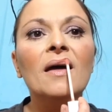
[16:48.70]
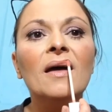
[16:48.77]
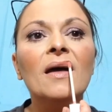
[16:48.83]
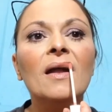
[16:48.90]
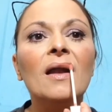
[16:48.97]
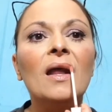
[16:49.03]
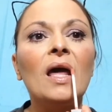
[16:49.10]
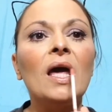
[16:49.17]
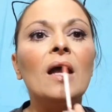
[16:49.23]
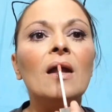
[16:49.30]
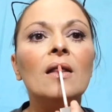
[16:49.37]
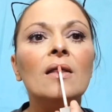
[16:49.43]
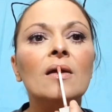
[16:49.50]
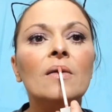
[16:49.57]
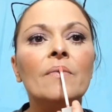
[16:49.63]
and you get a
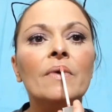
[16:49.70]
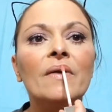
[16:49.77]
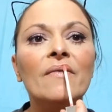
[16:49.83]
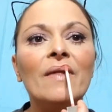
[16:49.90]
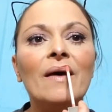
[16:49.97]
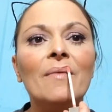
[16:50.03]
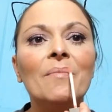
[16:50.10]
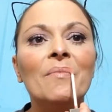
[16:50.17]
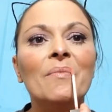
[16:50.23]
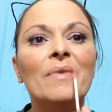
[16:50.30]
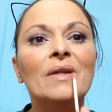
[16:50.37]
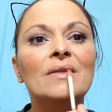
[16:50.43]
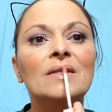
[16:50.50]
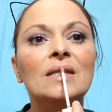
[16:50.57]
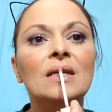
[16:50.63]
little bit of that
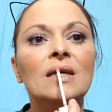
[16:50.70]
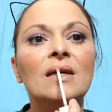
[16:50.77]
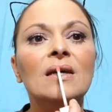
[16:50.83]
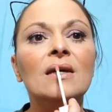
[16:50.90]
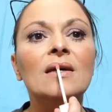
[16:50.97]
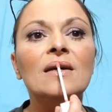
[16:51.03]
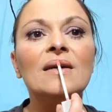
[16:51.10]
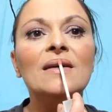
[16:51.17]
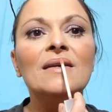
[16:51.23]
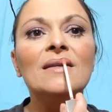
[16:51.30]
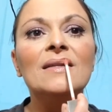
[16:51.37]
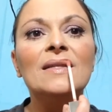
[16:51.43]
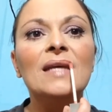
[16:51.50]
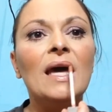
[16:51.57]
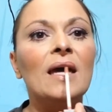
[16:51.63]
minty
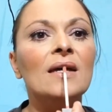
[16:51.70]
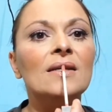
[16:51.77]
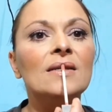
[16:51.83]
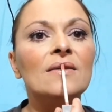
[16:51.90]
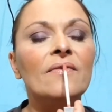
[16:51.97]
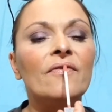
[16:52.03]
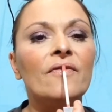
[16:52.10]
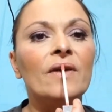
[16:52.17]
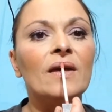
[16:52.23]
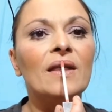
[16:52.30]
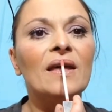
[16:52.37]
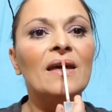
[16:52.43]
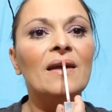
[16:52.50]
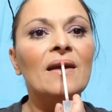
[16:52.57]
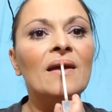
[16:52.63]
taste
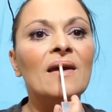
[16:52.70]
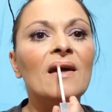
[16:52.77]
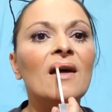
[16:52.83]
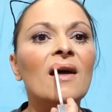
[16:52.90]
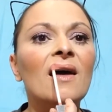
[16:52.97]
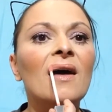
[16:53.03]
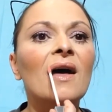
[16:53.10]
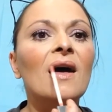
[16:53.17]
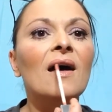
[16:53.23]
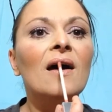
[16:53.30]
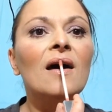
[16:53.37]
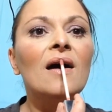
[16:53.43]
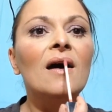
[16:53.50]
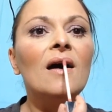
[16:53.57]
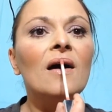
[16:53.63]
feeling.
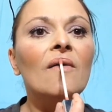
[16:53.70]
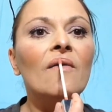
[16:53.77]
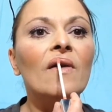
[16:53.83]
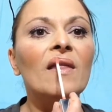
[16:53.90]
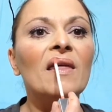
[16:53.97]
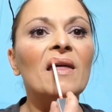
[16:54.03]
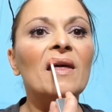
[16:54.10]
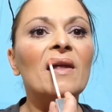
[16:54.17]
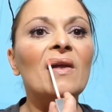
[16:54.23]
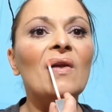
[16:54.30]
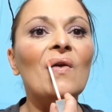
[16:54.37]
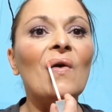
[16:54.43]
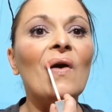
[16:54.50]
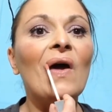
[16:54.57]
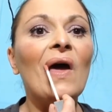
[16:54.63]
I really
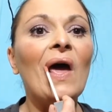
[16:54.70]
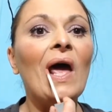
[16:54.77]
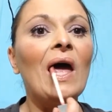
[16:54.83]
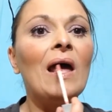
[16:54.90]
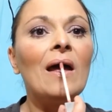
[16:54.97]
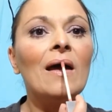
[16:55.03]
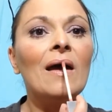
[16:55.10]
enjoy it.